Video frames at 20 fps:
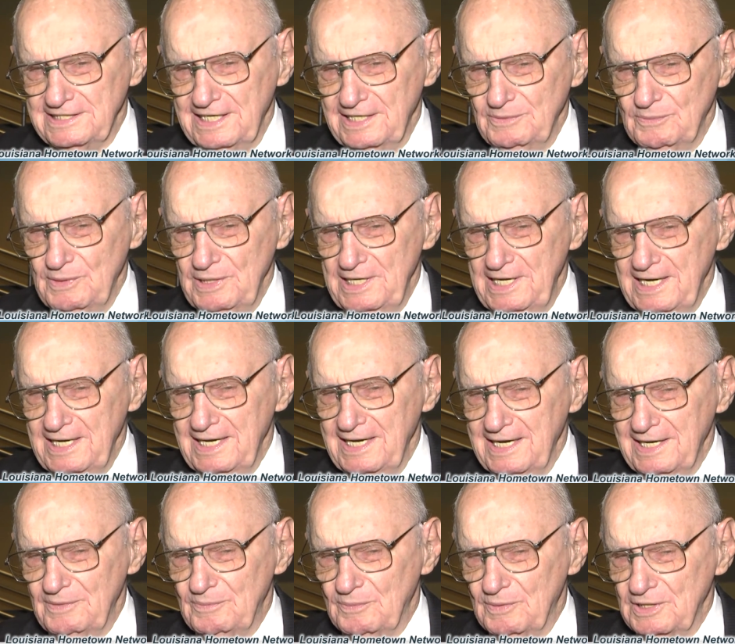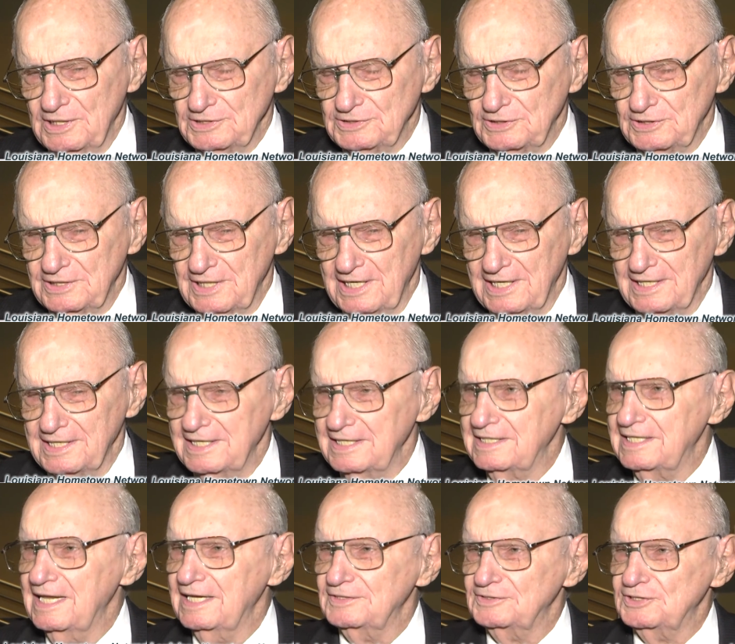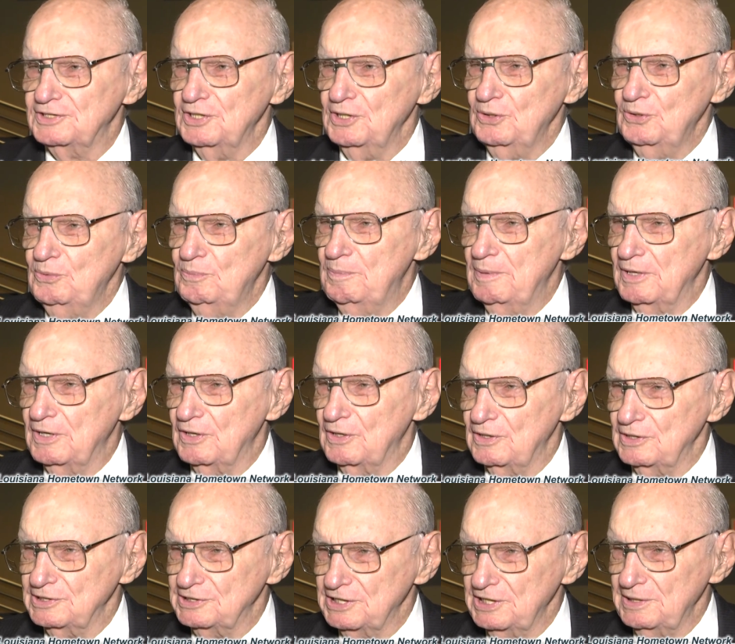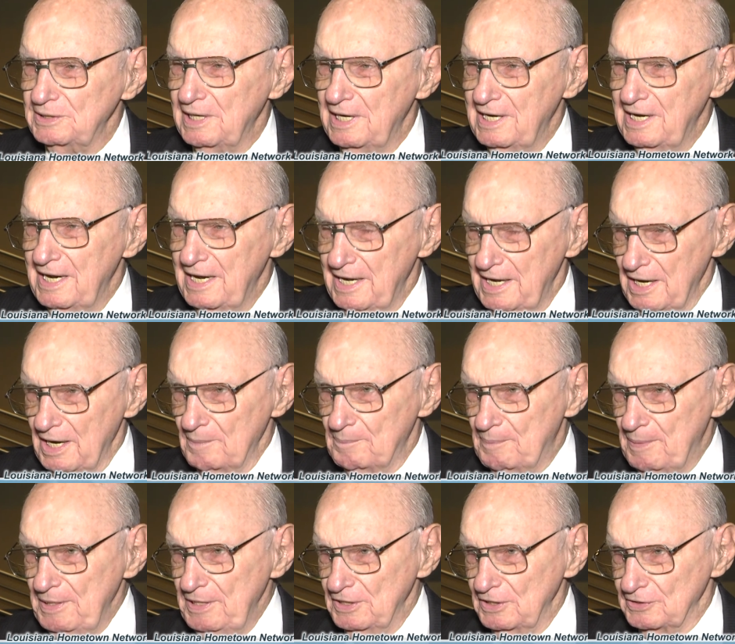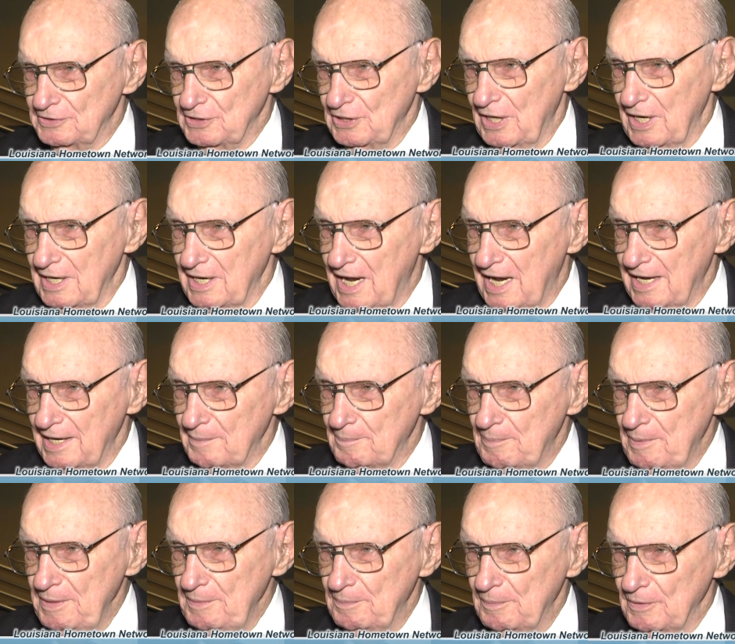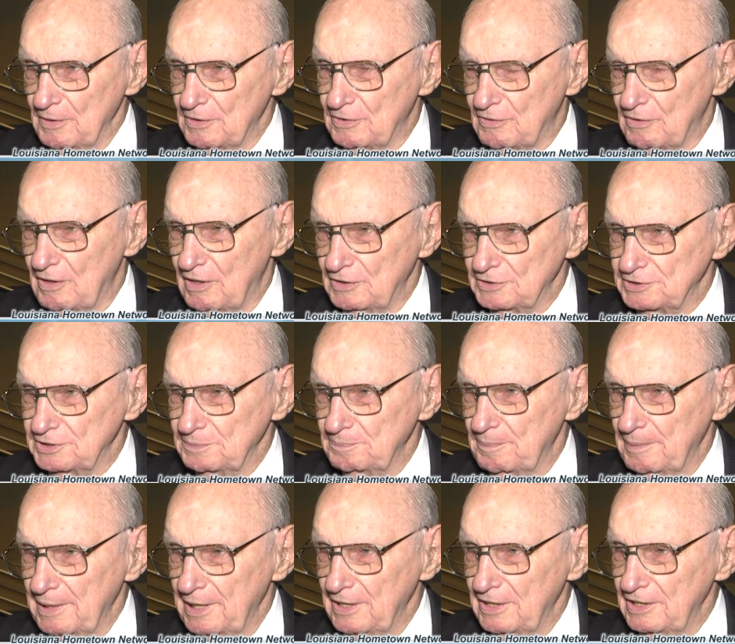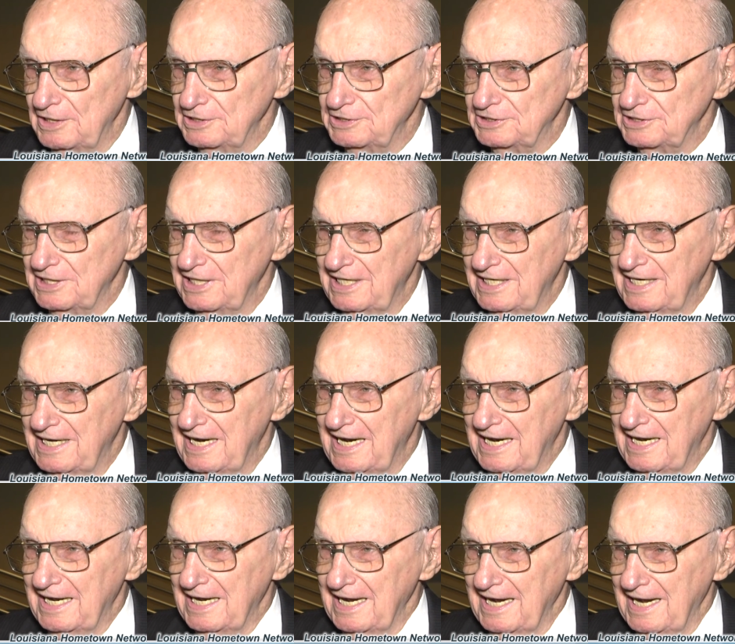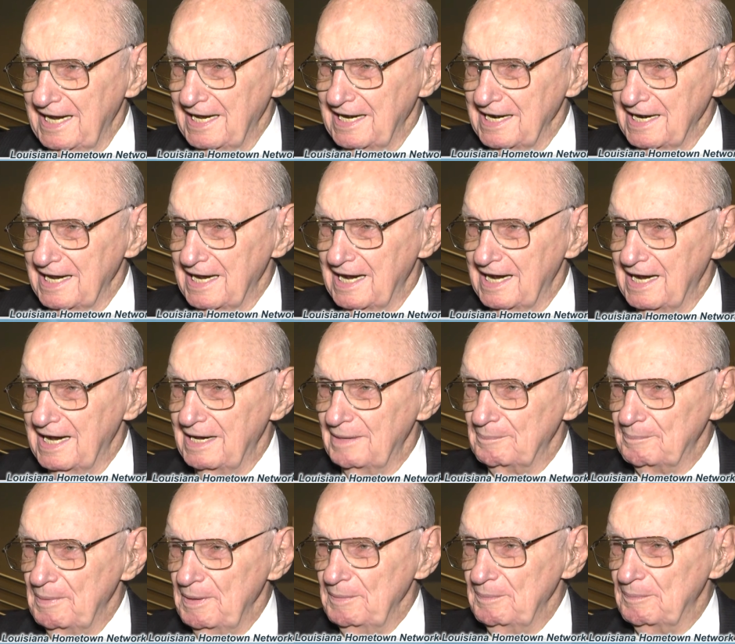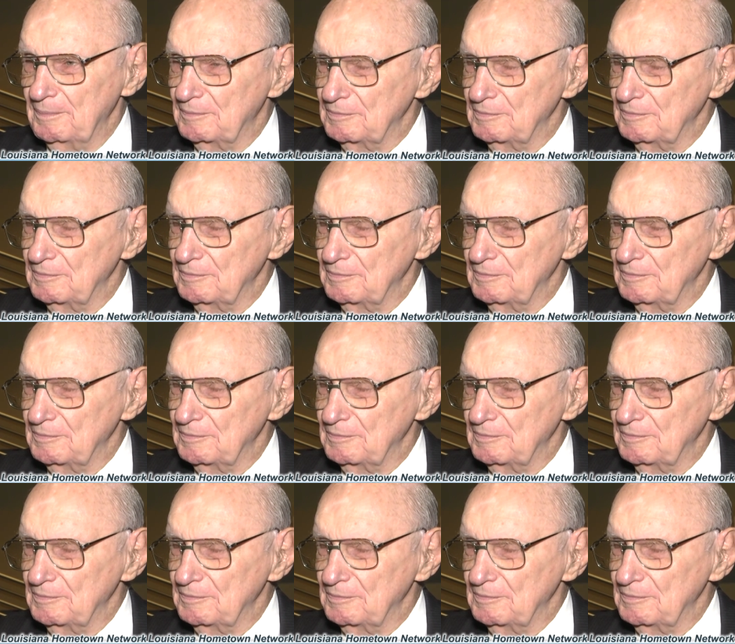thing we did was the zoo because it appealed to a lot of people across the parish. And people,